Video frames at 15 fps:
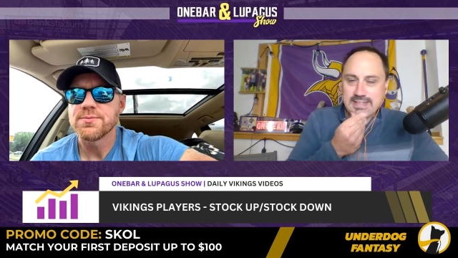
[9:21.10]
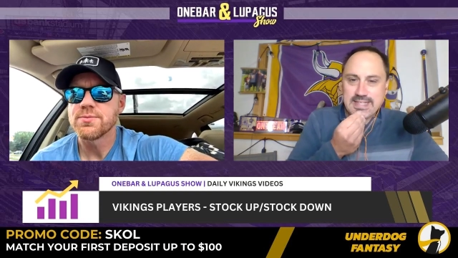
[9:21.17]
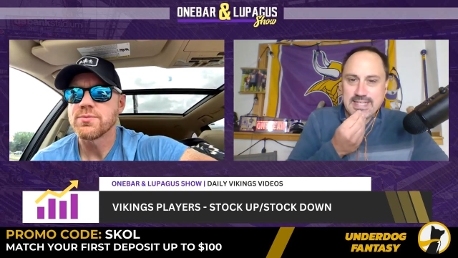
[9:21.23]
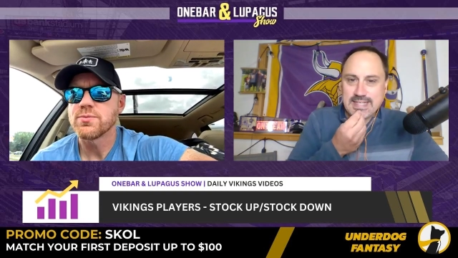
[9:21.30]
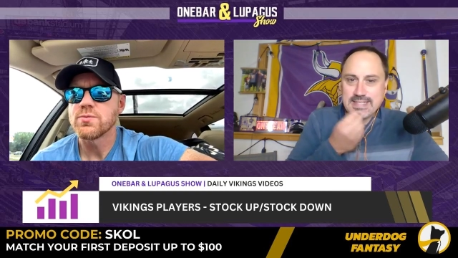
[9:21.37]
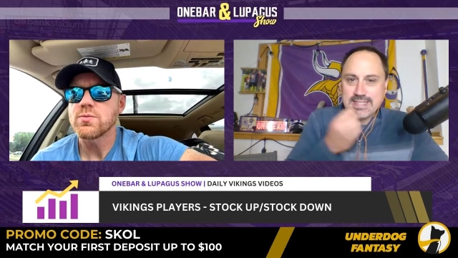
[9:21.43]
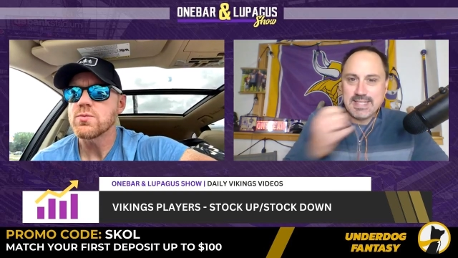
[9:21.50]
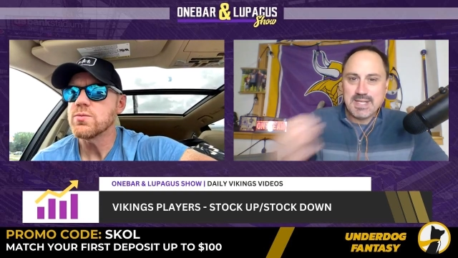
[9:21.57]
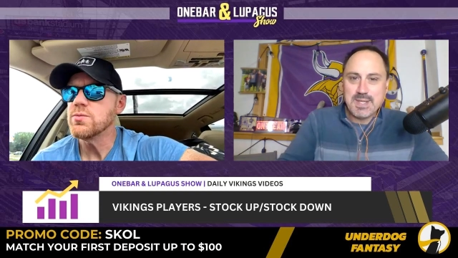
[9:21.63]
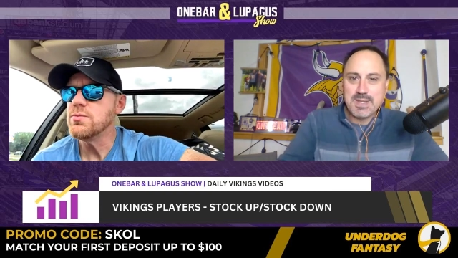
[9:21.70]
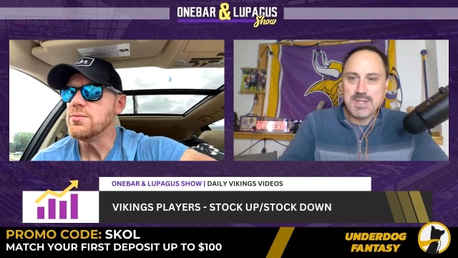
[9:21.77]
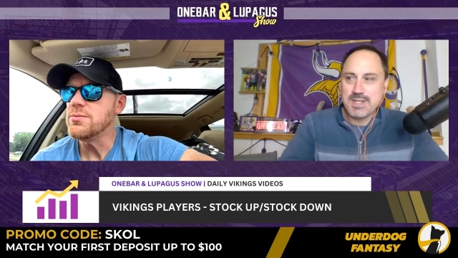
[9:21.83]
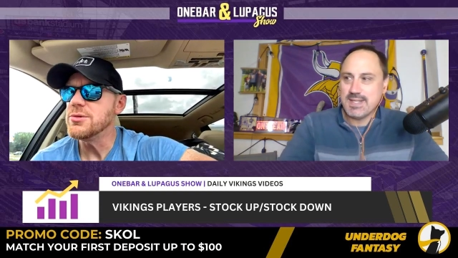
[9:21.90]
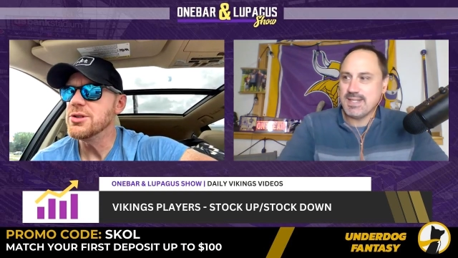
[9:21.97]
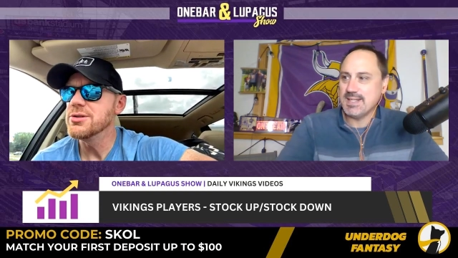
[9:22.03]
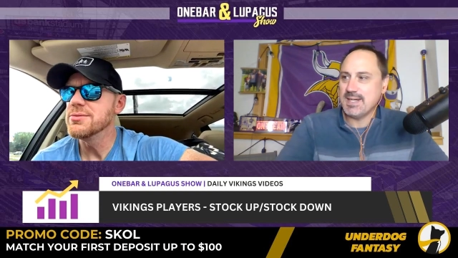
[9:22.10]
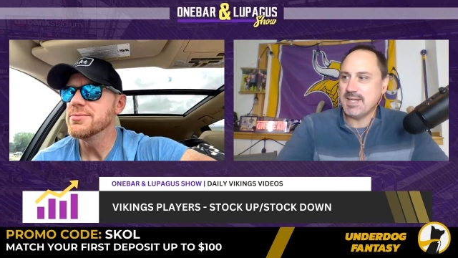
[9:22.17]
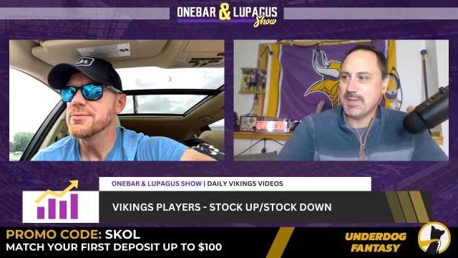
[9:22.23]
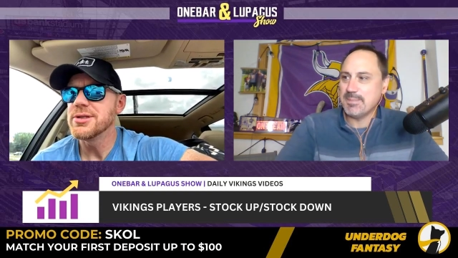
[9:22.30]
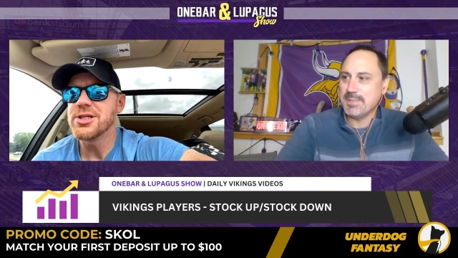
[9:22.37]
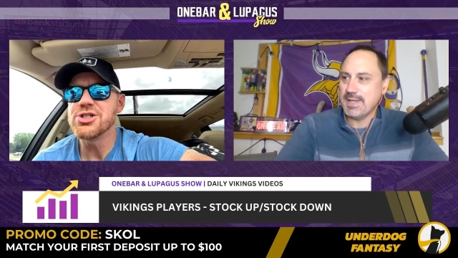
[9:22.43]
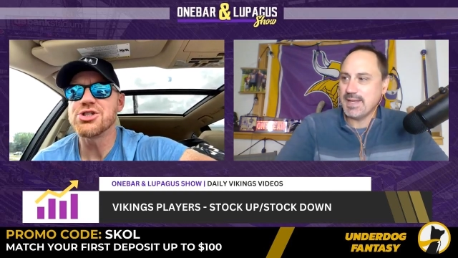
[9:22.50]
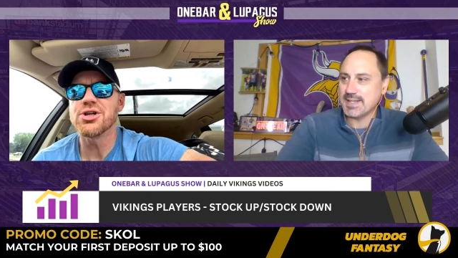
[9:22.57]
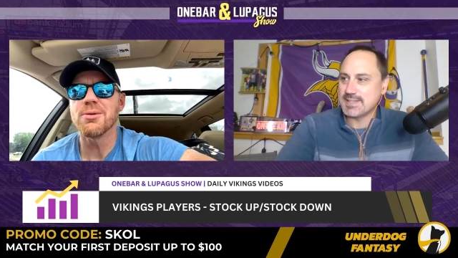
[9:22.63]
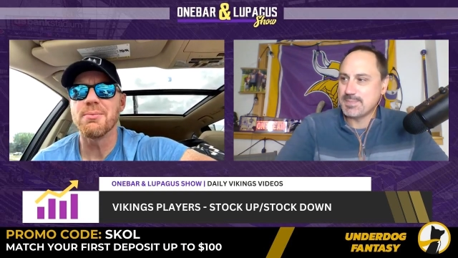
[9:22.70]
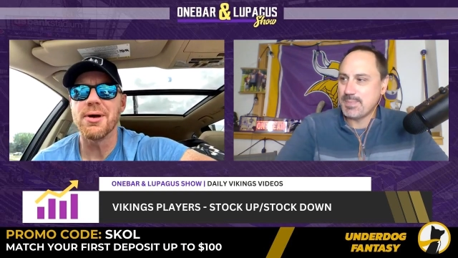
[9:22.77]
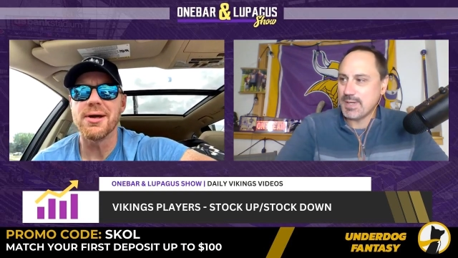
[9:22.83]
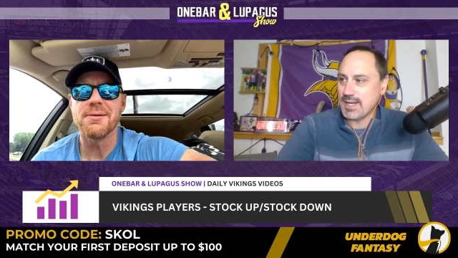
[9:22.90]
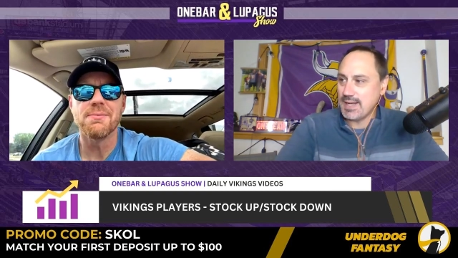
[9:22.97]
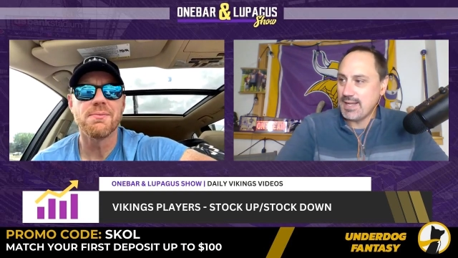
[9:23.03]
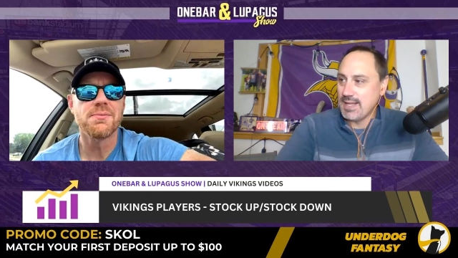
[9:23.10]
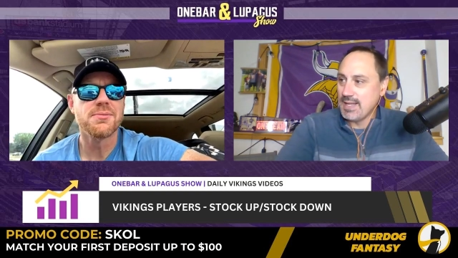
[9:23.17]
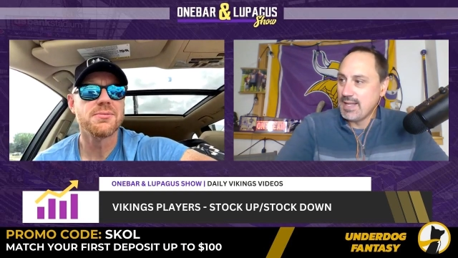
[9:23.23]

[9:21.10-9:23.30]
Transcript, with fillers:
Speaker 1: in the uh, mix. But